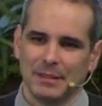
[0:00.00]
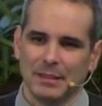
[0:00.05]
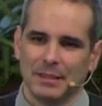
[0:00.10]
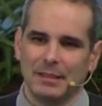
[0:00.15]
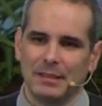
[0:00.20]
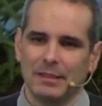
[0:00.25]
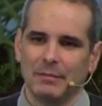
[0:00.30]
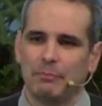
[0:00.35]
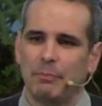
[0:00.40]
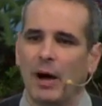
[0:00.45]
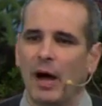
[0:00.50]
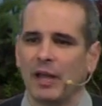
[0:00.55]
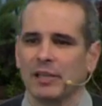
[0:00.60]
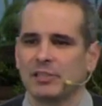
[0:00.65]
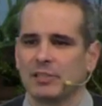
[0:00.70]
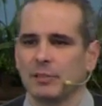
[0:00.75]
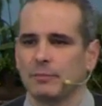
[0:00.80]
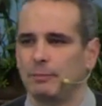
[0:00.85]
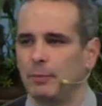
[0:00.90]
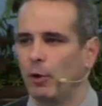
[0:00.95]
The
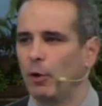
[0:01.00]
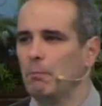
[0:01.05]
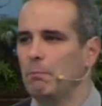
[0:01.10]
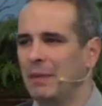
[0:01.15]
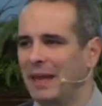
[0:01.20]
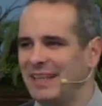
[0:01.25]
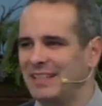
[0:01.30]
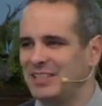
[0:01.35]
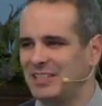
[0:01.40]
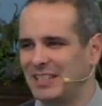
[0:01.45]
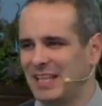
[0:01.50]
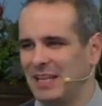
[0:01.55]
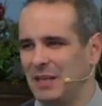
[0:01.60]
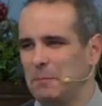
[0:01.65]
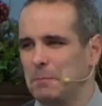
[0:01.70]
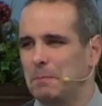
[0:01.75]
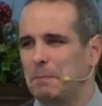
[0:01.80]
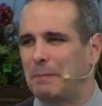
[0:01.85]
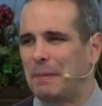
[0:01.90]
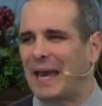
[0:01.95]
Apostle Paul makes an
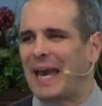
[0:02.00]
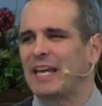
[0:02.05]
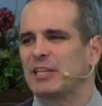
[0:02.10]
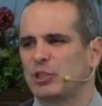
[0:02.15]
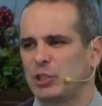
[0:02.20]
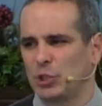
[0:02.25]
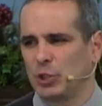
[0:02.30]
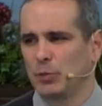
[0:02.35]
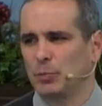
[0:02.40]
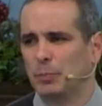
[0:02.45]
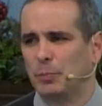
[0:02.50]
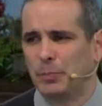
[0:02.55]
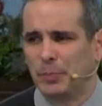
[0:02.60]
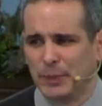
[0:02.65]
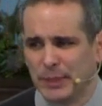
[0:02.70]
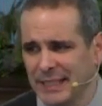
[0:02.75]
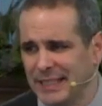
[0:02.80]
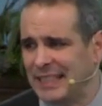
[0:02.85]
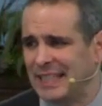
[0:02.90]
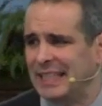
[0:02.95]
impassioned
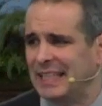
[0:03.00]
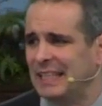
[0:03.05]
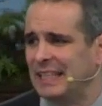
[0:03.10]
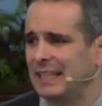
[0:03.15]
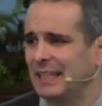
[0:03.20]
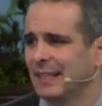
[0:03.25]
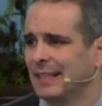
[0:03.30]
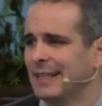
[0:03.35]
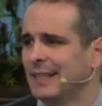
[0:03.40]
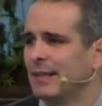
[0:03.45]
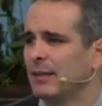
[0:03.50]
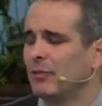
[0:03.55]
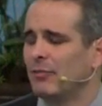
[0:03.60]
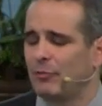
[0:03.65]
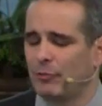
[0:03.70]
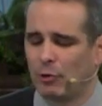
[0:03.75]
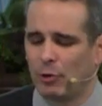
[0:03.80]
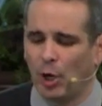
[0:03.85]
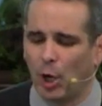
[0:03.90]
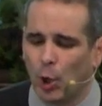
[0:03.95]
plea
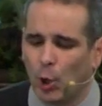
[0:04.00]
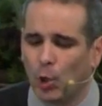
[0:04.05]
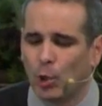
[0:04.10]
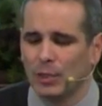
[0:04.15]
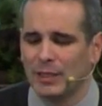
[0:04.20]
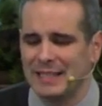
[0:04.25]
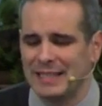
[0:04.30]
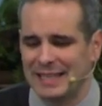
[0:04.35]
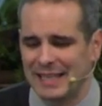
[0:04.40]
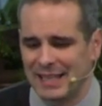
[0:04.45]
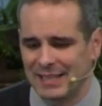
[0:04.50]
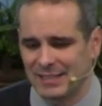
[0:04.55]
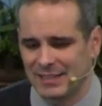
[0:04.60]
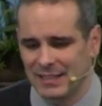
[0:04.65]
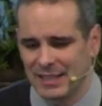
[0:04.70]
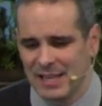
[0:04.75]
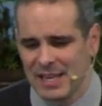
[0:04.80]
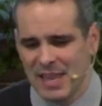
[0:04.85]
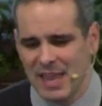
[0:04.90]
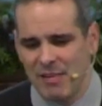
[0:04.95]
for holiness
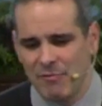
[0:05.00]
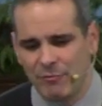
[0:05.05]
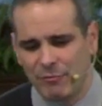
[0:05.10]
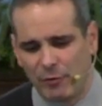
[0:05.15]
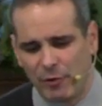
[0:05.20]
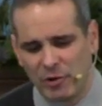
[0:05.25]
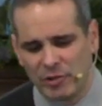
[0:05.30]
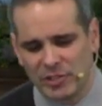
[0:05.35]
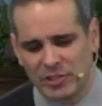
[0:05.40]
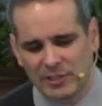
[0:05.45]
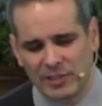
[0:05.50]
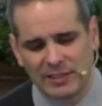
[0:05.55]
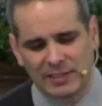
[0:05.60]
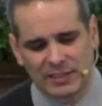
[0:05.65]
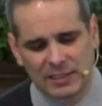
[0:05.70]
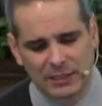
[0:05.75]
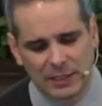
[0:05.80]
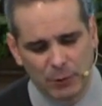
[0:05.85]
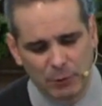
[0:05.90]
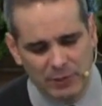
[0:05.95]
in 1
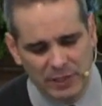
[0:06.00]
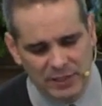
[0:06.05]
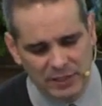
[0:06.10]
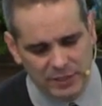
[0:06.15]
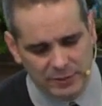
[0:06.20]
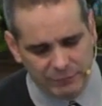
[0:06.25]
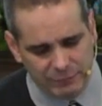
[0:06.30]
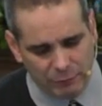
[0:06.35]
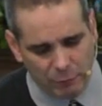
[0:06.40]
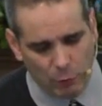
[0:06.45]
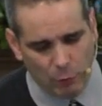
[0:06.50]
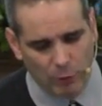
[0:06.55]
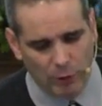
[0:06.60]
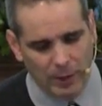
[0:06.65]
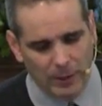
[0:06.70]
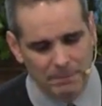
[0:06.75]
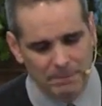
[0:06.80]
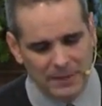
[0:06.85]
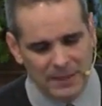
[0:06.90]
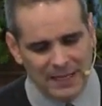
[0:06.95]
Thessalonians
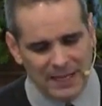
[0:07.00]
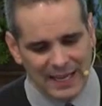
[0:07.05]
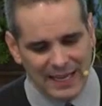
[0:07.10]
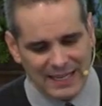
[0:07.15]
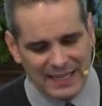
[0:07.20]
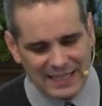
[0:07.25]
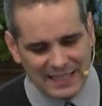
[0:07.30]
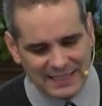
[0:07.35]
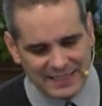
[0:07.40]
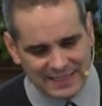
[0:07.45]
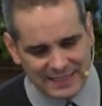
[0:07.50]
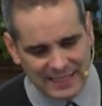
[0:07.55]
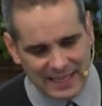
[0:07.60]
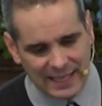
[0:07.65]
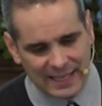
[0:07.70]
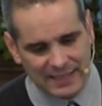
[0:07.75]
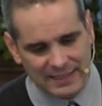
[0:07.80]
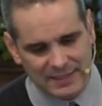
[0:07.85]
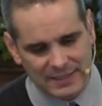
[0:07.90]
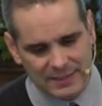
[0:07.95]
4, and he
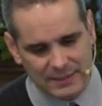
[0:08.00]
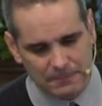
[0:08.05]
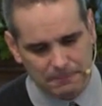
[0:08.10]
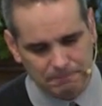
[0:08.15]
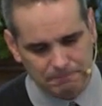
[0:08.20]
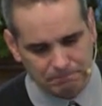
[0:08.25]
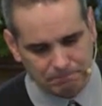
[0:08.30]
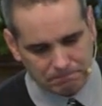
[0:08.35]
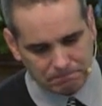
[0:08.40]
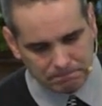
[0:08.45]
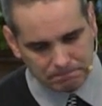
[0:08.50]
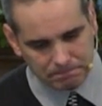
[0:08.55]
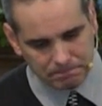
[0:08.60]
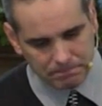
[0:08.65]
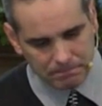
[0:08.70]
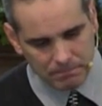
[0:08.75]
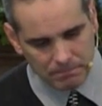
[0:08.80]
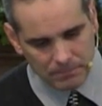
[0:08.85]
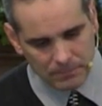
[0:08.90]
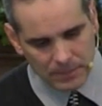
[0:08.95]
says,
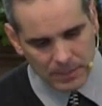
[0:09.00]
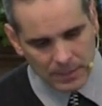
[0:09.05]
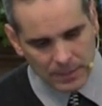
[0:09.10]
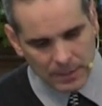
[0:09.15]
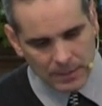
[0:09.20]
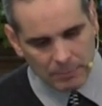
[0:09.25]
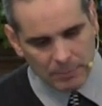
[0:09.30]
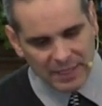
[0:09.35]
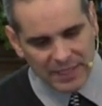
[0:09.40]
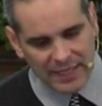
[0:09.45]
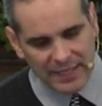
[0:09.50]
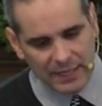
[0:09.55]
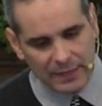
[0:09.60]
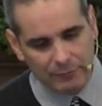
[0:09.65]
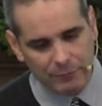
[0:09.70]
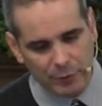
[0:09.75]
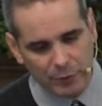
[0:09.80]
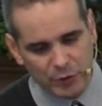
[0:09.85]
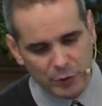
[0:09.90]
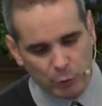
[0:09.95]
beginning in
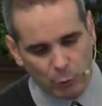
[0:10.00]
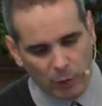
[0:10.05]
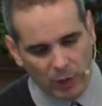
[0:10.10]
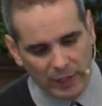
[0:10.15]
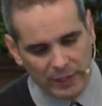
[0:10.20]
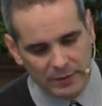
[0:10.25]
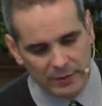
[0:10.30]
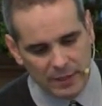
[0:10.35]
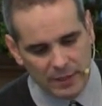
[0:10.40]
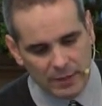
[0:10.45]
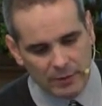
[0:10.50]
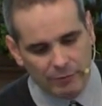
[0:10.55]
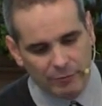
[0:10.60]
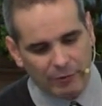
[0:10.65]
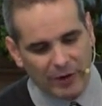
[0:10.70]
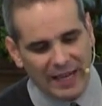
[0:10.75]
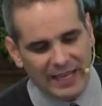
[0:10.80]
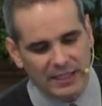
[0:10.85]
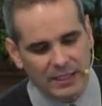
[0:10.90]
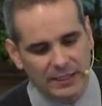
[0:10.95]
verse 1,
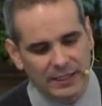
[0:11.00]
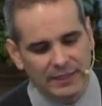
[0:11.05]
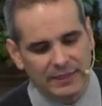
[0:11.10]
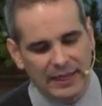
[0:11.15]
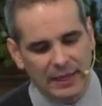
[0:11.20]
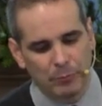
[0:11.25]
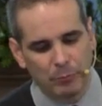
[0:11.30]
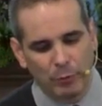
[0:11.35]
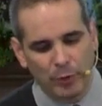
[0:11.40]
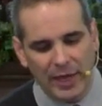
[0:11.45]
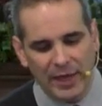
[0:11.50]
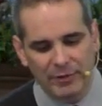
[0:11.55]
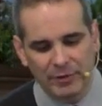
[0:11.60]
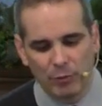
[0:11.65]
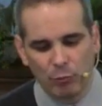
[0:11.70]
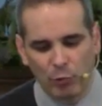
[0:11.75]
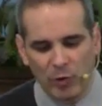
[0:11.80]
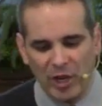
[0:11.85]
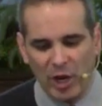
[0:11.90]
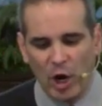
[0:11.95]
"Finally then,
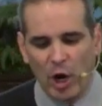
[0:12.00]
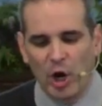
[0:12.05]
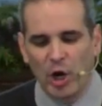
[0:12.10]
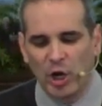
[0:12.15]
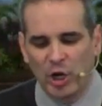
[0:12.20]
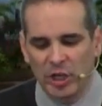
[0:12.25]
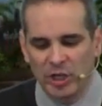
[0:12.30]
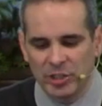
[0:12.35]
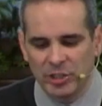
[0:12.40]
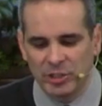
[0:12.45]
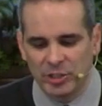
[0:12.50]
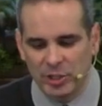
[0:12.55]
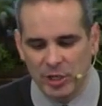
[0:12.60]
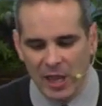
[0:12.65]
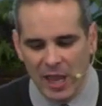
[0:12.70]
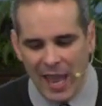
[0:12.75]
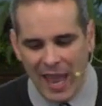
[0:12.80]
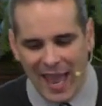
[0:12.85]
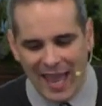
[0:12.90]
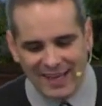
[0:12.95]
brethren, we urge
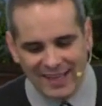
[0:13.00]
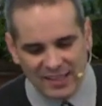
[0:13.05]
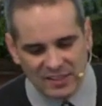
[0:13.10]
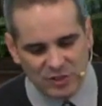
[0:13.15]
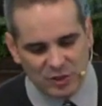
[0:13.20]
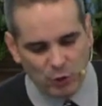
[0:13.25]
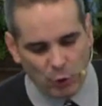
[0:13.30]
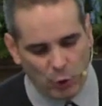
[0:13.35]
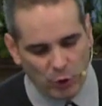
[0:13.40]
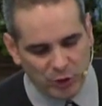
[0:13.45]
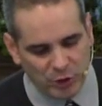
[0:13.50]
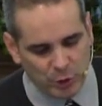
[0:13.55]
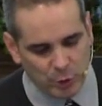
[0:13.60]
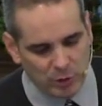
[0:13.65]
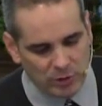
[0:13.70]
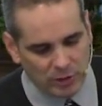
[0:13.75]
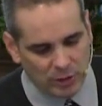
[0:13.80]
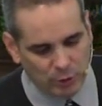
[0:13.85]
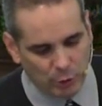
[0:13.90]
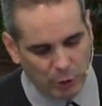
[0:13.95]
and exhort you
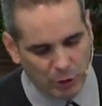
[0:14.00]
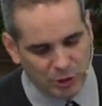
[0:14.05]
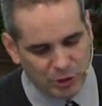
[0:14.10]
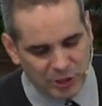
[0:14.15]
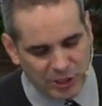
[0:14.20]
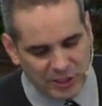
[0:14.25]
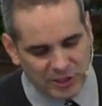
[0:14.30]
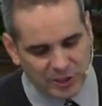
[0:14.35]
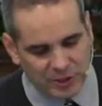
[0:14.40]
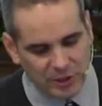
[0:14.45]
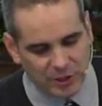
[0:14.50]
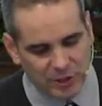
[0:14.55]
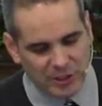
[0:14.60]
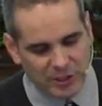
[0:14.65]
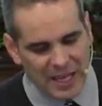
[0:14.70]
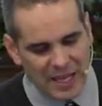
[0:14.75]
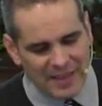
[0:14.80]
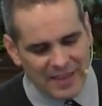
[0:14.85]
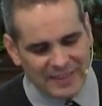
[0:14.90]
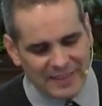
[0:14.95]
in the Lord Jesus
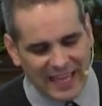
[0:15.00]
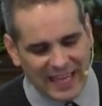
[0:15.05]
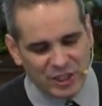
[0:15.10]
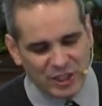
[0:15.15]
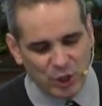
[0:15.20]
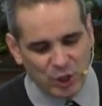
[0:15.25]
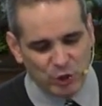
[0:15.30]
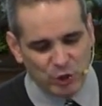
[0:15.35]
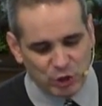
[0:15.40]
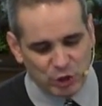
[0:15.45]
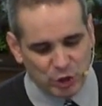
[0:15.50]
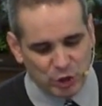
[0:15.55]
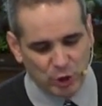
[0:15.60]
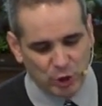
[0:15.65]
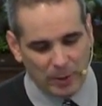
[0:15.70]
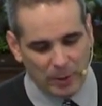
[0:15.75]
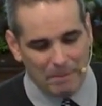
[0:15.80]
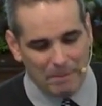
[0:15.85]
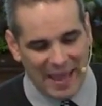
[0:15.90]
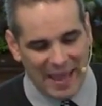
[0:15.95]
that you should
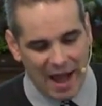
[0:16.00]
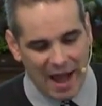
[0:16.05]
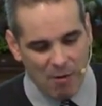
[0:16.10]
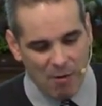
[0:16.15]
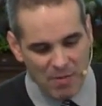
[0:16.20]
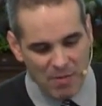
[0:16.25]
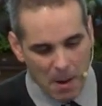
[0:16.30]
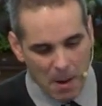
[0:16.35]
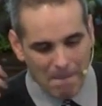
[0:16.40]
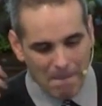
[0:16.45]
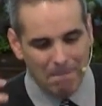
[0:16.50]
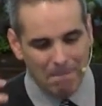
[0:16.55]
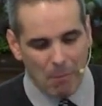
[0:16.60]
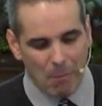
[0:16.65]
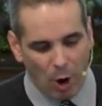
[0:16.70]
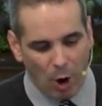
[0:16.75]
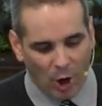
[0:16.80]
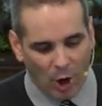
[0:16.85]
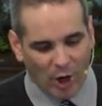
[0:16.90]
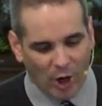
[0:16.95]
abound
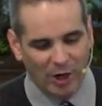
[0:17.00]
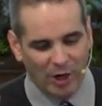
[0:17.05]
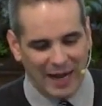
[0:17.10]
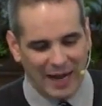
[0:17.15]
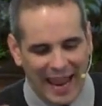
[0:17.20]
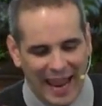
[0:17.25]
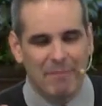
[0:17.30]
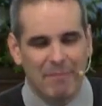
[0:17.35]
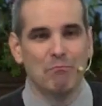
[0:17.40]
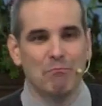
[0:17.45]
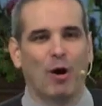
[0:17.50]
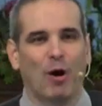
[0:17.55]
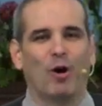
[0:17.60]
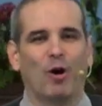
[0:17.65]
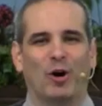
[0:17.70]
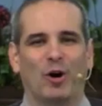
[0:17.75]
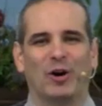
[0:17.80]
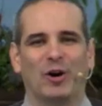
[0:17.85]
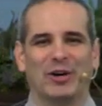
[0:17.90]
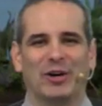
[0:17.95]
more and
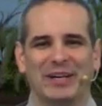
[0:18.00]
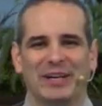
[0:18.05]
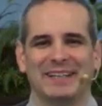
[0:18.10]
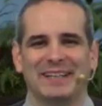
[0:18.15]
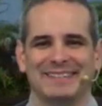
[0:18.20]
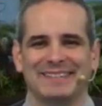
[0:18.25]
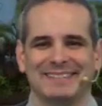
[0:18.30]
more."